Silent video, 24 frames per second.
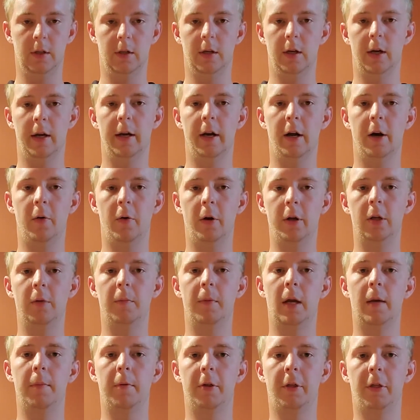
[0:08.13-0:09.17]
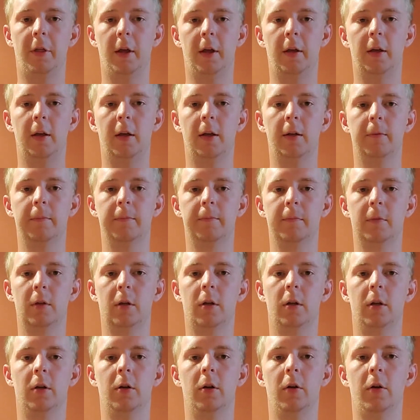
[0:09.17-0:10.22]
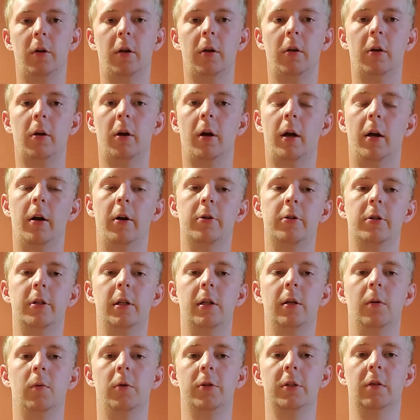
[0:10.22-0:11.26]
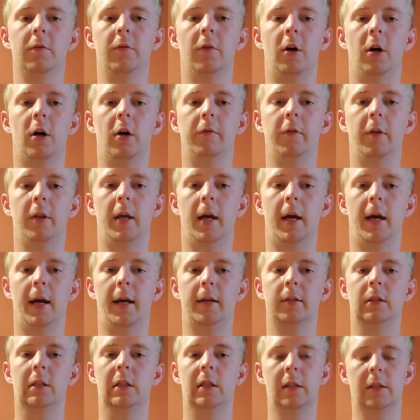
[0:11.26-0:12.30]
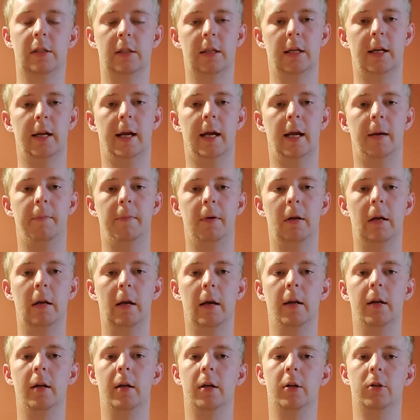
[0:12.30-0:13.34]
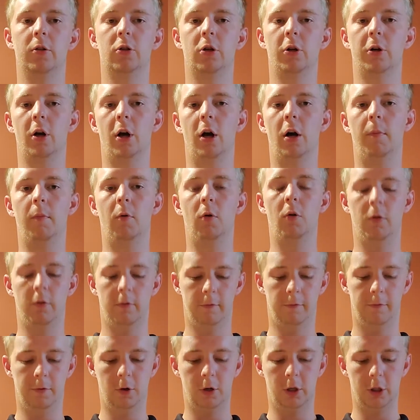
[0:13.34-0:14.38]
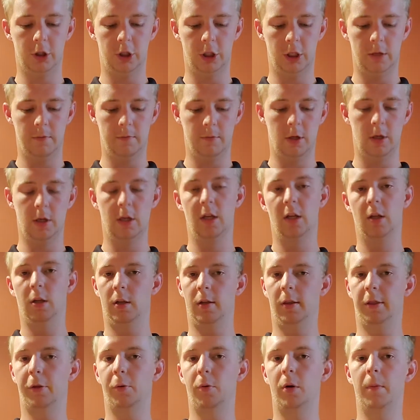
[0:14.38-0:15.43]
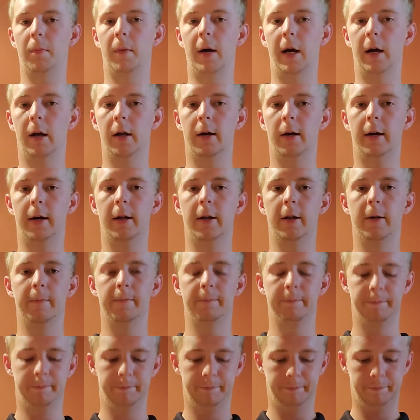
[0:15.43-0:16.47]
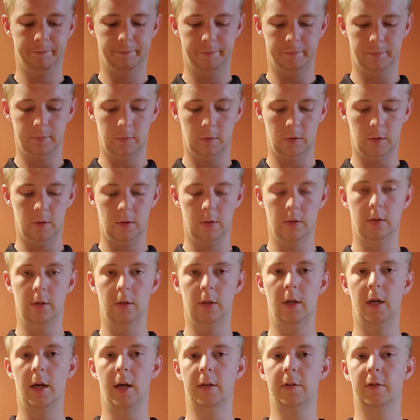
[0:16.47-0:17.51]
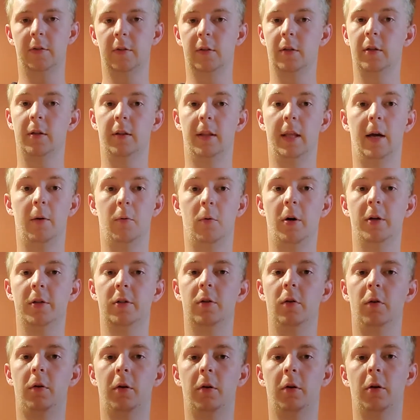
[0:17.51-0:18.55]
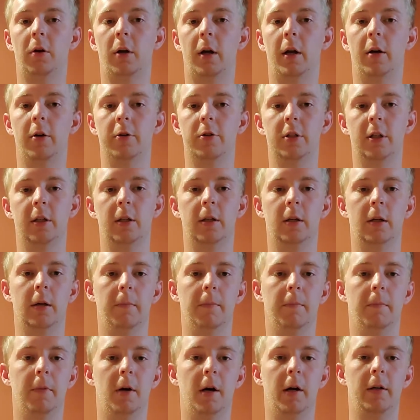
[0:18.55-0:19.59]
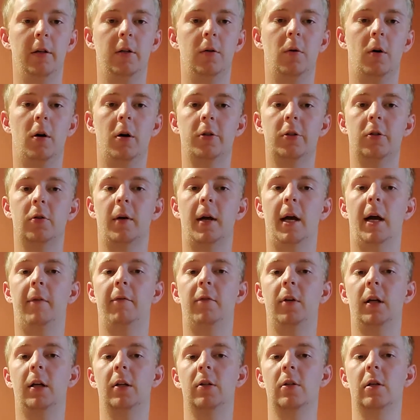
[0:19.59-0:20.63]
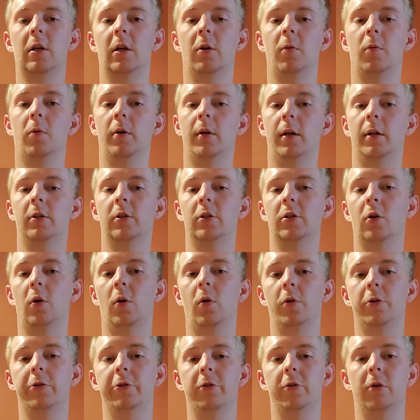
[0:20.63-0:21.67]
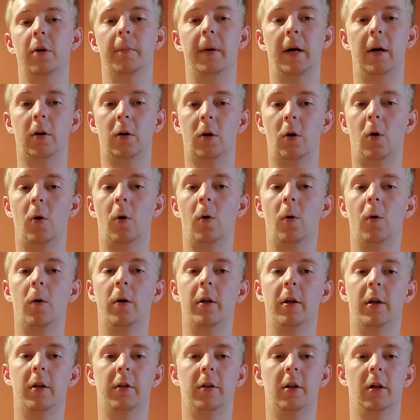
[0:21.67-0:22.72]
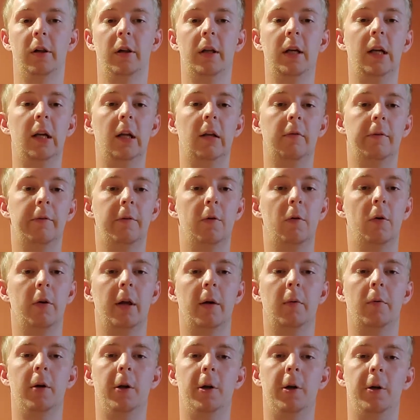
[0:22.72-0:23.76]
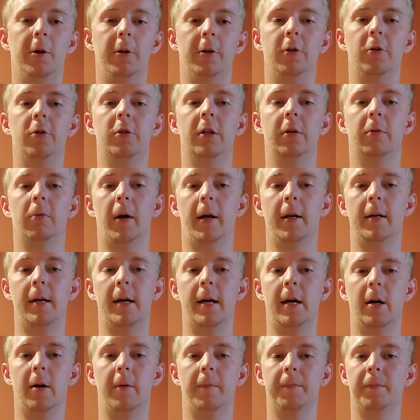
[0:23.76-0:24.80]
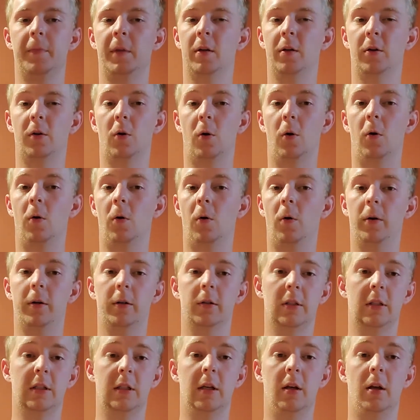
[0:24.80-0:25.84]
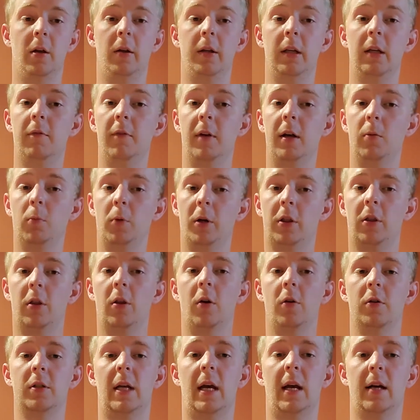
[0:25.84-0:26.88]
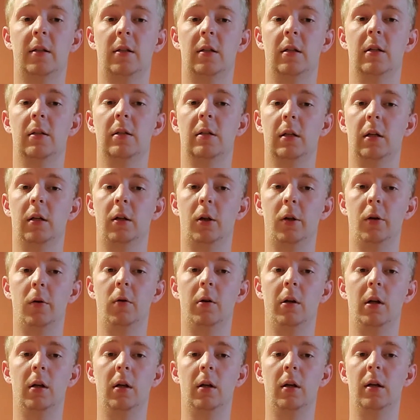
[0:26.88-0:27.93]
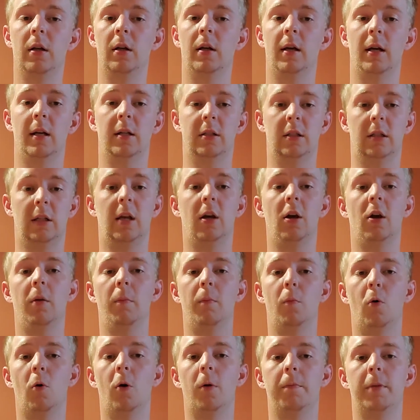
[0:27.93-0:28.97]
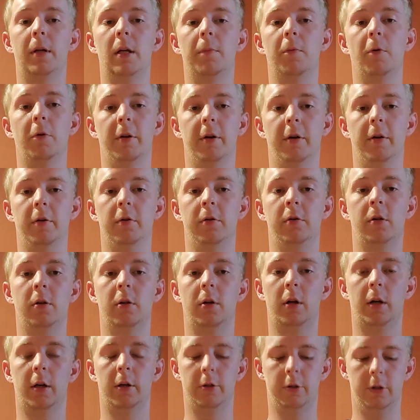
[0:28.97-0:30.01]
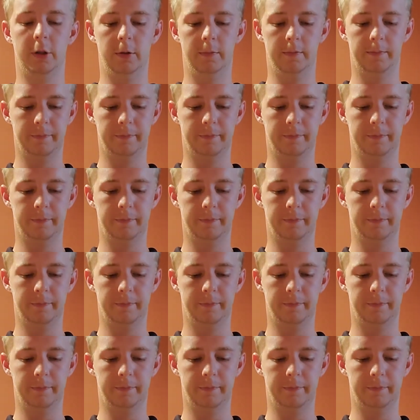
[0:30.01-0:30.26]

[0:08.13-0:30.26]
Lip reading: I know what you may be thinking. Nuclear energy was involved in the accidents that happened at Chernobyl, Fukushima, and 3 Mile Island. Yes, that was nuclear energy, but you also have to consider what I just told you about coal, the leading fuel that we're using right now. Coal still, even with those accidents included, has killed more people than nuclear energy.